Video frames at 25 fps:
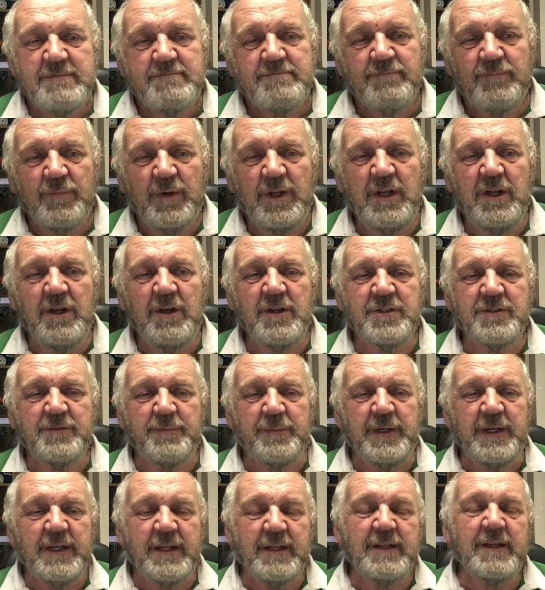we learnt a
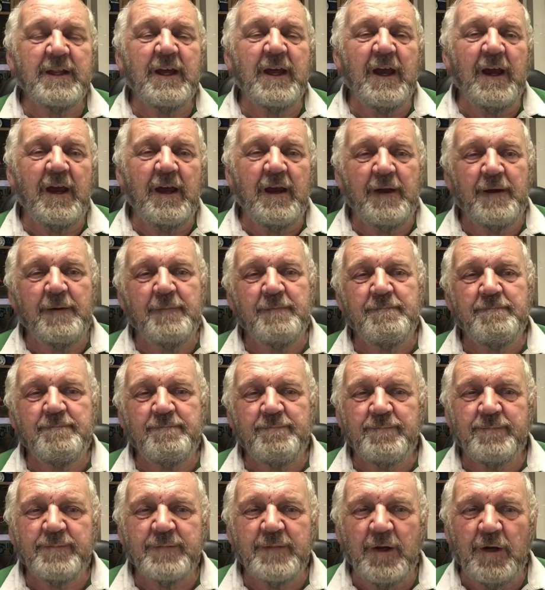bit.
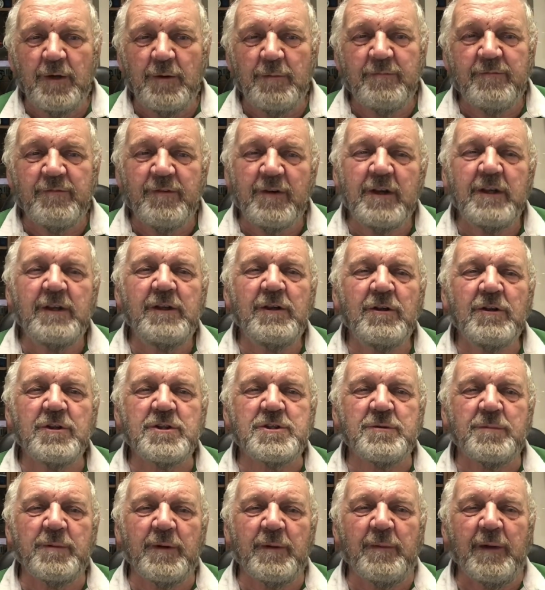I'm very
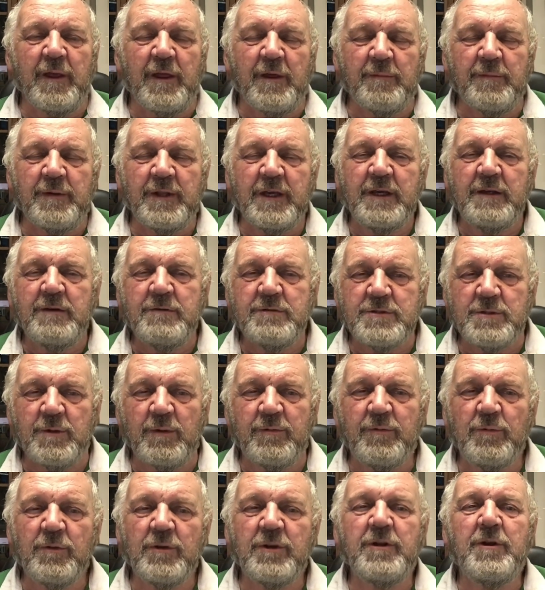knowledgeable about them now, so if
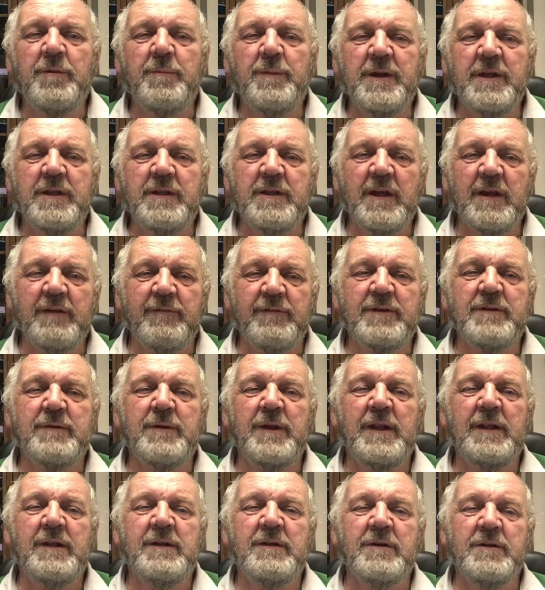you want to know about your David
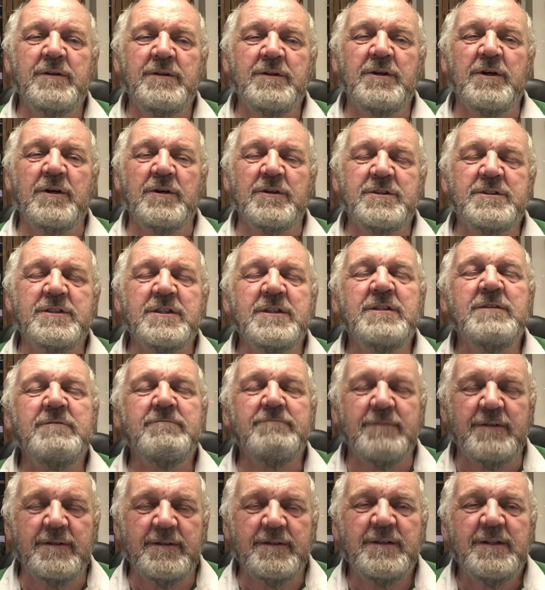Rain 990,
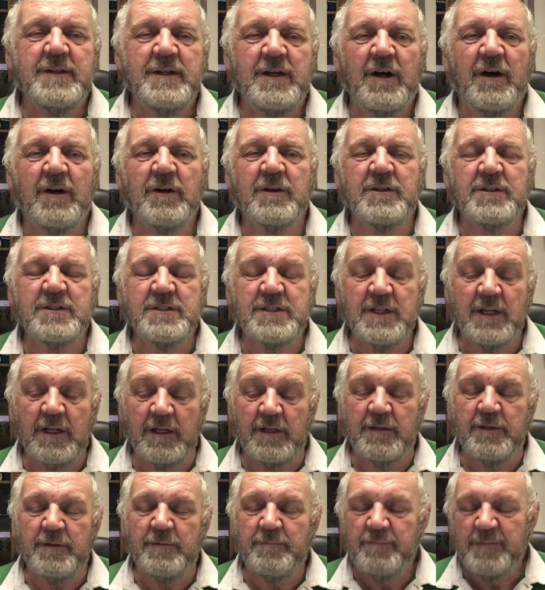I can tell
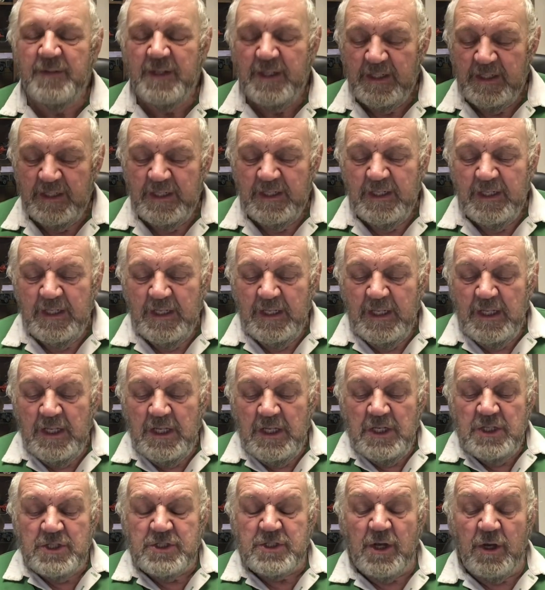you.
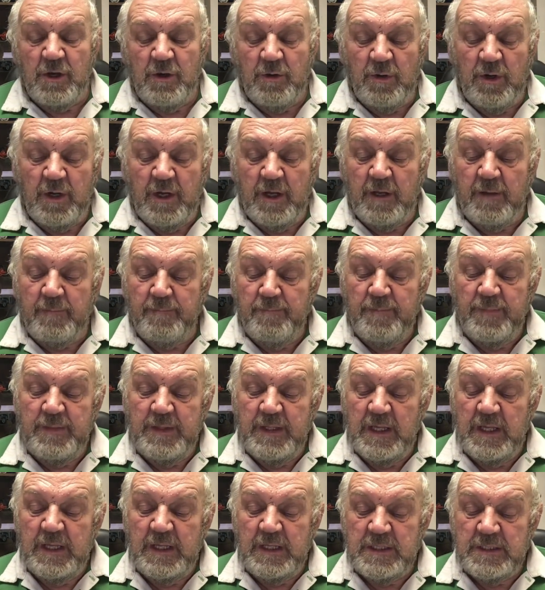So
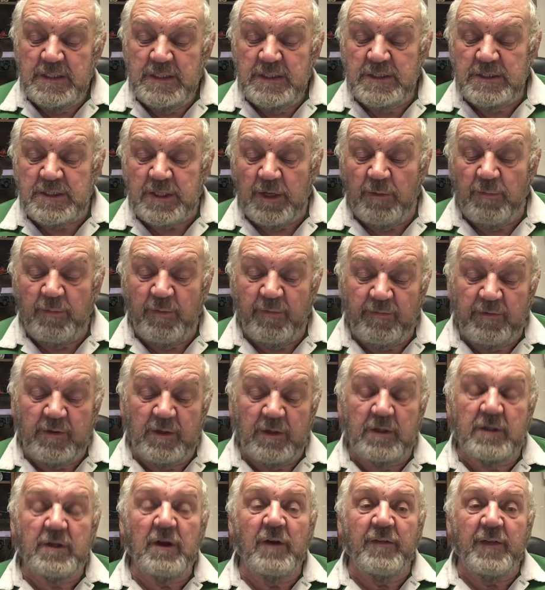we've
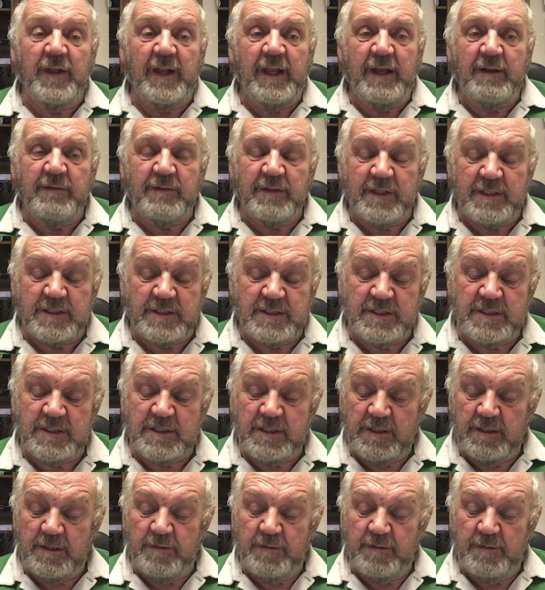got that out. That's